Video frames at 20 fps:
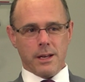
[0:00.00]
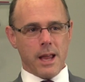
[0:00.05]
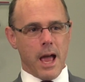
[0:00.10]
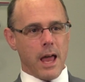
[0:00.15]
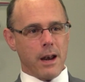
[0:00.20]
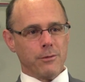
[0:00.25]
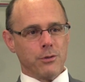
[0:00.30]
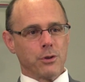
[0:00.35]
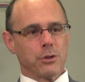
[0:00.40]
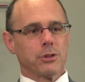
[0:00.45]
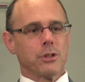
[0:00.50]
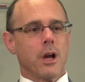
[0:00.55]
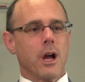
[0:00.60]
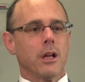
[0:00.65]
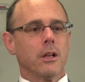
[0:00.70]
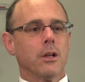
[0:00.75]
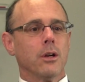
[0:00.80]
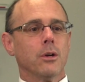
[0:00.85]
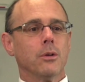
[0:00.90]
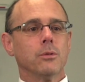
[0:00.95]
out of your
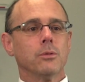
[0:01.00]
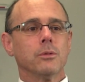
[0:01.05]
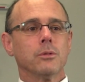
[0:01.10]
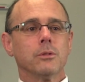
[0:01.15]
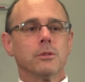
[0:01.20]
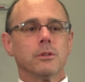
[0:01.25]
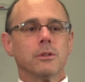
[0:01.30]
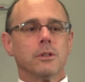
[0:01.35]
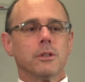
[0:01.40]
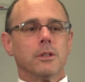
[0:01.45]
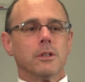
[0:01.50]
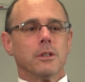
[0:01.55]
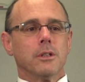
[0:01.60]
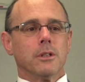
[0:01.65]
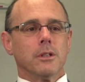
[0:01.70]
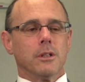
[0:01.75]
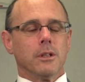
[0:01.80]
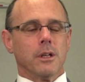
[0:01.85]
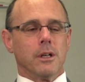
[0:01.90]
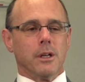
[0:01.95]
silo
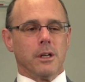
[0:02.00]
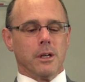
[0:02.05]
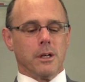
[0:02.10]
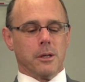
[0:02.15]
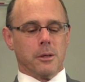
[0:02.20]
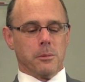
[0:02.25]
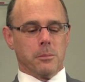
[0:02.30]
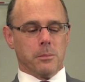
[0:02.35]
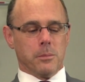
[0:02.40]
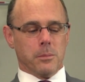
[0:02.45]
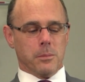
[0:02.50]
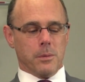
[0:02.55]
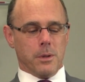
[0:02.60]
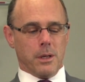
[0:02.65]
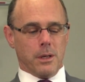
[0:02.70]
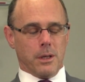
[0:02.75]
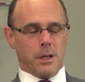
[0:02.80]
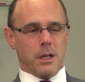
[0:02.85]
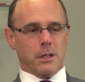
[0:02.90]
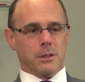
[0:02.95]
um,
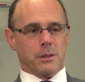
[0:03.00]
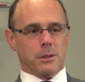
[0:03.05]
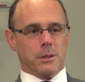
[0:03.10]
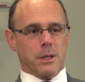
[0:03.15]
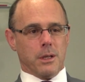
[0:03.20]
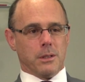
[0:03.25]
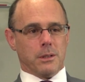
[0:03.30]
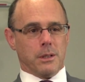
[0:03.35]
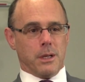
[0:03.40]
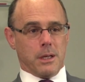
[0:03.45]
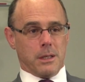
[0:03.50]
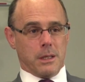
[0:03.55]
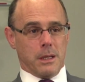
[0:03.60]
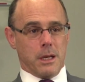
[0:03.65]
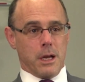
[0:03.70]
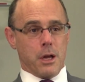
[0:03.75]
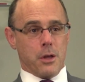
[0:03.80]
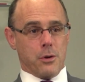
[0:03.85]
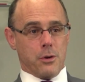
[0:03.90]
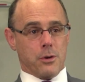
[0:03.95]
and let's let's get
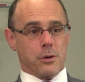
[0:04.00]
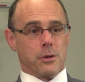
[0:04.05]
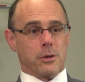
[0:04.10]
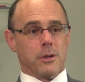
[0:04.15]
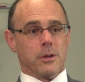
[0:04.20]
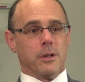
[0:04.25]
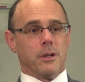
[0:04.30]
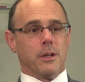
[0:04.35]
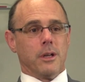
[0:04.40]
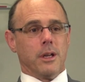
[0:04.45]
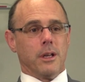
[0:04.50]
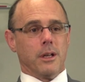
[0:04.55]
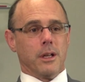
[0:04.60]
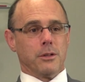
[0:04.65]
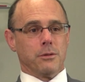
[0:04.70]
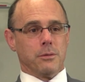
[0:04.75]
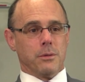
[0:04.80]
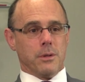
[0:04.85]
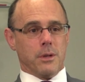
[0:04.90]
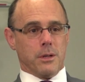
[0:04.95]
together and
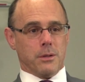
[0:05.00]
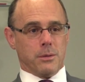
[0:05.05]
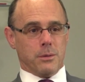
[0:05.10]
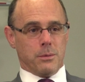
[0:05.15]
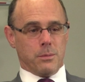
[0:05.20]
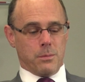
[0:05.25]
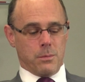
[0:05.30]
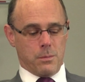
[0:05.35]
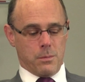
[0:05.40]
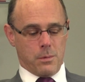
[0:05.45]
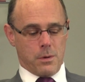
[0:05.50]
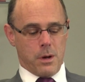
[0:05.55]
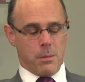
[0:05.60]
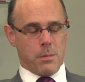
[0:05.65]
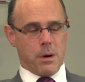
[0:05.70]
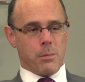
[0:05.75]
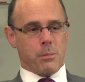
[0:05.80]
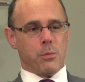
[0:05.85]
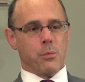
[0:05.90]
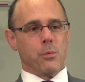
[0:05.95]
let's let's come
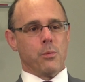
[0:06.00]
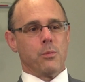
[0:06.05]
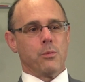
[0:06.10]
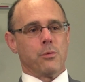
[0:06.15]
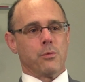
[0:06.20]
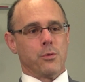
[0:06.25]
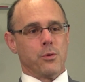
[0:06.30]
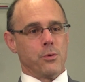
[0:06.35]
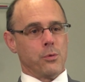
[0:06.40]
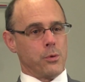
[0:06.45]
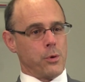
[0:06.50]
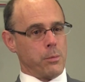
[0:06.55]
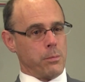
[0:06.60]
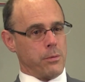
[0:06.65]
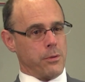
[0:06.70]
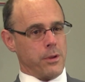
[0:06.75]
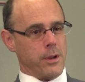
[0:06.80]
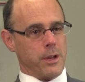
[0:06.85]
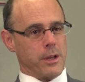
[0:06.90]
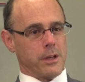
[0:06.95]
up through
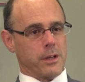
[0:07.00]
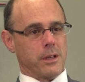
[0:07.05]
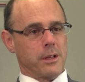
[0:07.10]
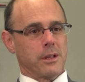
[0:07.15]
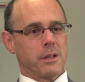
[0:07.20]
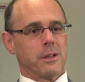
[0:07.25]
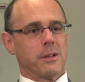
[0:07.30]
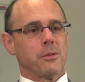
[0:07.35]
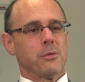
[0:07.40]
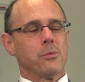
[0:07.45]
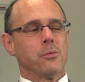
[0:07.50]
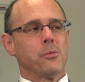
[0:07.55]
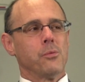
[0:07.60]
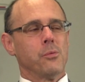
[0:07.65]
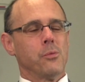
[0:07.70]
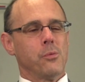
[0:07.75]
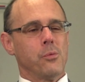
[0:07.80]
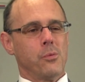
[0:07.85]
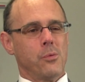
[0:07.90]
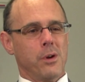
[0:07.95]
groupthink
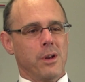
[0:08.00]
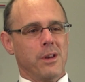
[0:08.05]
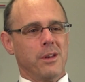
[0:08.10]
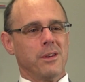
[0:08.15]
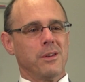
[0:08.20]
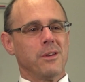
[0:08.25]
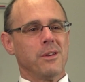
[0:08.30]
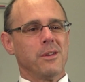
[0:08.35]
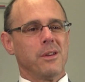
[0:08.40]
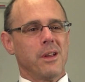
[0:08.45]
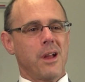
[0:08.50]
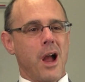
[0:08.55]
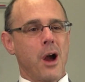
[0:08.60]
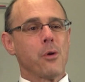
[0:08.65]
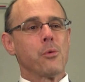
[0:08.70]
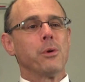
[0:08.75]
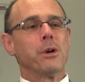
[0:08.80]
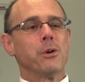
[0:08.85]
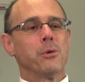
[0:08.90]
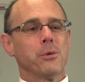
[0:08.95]
what how
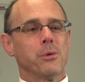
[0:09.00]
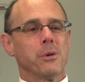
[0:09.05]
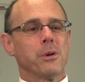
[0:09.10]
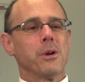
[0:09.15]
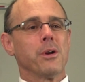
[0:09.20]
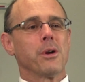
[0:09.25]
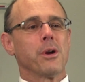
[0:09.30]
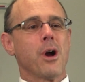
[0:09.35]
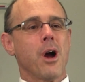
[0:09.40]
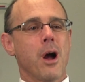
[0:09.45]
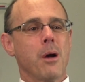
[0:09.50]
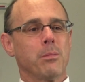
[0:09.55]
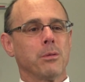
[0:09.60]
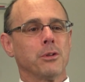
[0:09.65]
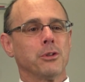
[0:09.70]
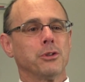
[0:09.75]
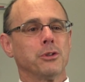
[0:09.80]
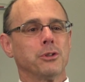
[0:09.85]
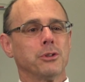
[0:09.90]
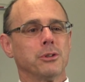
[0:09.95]
are we going to
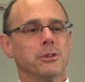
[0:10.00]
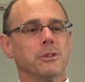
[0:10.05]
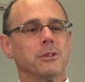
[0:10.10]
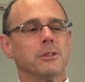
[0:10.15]
accomplish